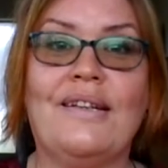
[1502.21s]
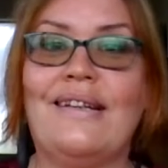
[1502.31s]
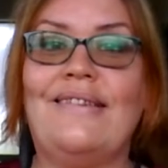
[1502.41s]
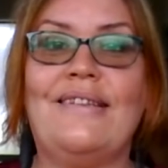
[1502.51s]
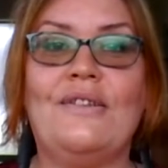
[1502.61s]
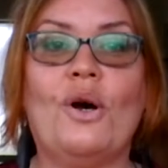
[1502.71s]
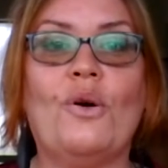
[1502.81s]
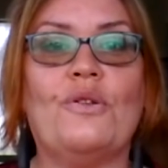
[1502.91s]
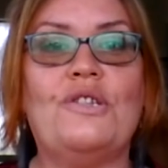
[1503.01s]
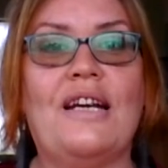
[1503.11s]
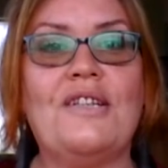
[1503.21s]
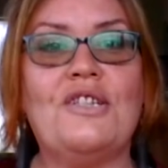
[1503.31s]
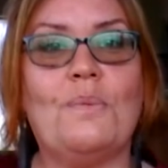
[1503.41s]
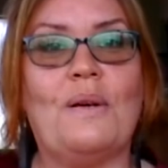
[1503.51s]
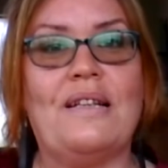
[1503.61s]
And I said, no, she
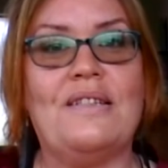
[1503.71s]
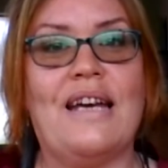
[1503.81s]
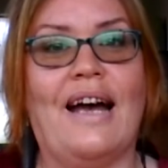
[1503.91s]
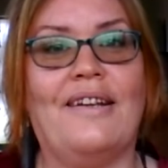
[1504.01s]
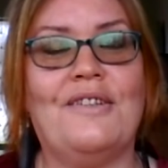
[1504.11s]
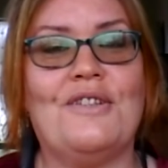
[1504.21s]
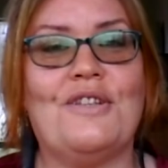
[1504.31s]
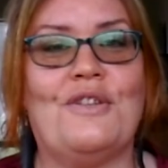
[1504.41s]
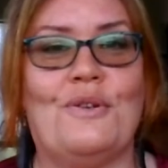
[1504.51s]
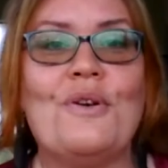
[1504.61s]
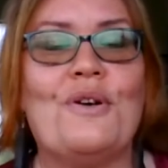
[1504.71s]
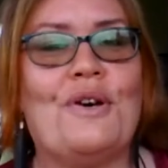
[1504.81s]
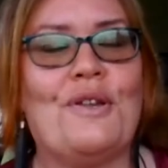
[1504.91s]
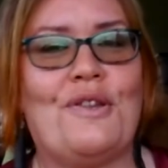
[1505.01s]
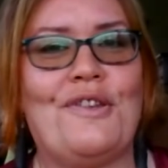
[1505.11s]
actually went down into the
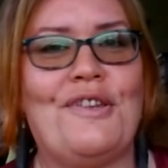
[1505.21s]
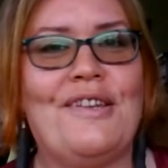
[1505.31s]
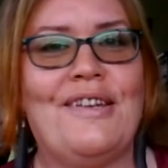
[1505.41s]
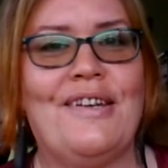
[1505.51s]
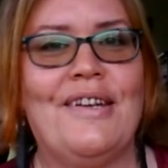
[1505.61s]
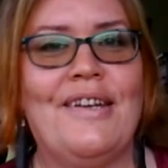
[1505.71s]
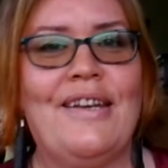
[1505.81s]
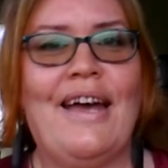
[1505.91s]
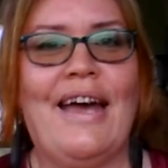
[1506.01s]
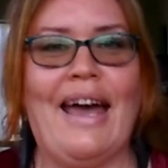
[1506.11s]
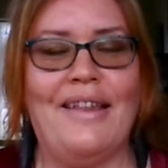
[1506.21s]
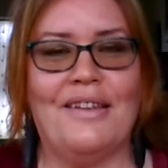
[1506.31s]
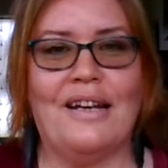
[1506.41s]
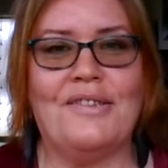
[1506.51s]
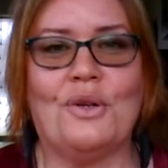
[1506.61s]
earth.
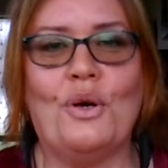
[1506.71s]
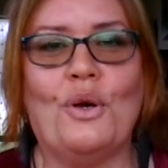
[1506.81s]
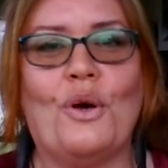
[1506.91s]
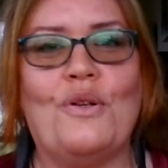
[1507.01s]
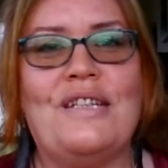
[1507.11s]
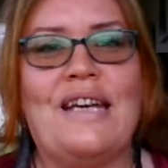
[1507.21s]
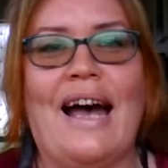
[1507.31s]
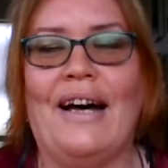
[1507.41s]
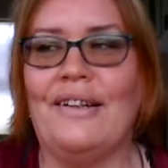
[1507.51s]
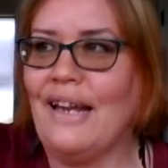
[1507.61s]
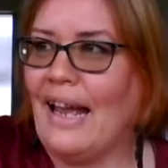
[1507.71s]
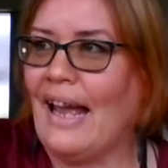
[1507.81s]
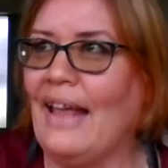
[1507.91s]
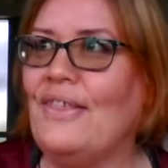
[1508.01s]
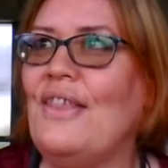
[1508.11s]
And then I saw her go down,
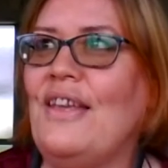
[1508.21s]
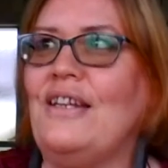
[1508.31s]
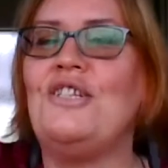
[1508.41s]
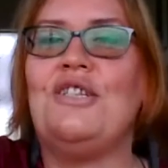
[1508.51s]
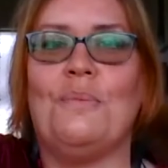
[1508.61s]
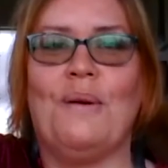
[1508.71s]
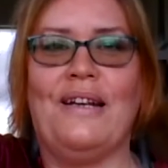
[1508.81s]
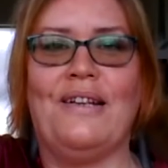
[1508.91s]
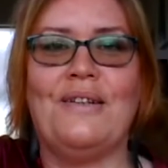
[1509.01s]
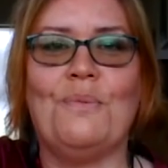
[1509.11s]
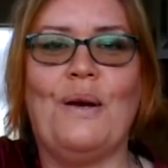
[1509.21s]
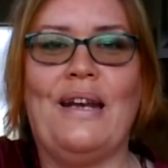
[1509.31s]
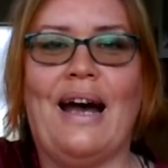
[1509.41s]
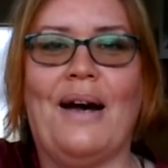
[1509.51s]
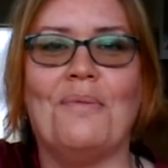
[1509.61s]
and then she went
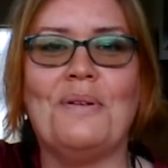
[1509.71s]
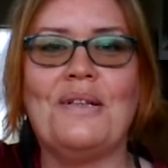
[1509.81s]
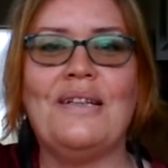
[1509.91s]
up.